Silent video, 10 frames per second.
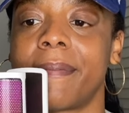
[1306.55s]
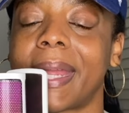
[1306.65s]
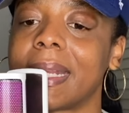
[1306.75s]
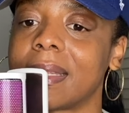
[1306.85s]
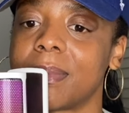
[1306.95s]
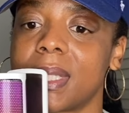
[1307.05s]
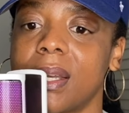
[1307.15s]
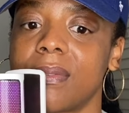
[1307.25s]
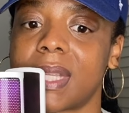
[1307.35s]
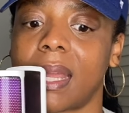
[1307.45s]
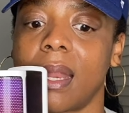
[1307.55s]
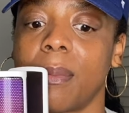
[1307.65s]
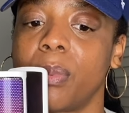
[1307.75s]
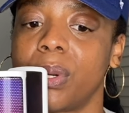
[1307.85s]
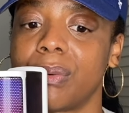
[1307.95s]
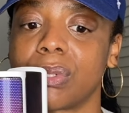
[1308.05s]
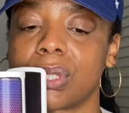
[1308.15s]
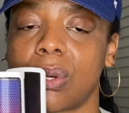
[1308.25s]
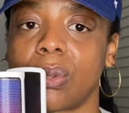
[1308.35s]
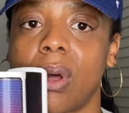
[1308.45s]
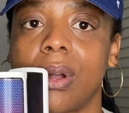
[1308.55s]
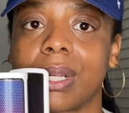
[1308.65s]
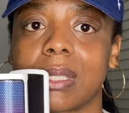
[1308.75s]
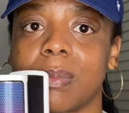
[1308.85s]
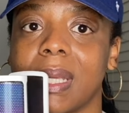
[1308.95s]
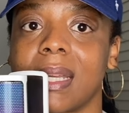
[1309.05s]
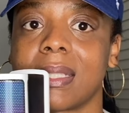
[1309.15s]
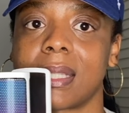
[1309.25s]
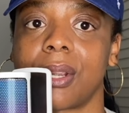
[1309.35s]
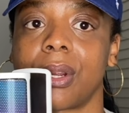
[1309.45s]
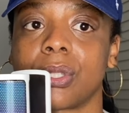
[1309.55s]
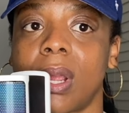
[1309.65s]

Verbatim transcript: finding themselves like unemployed for so long is because they're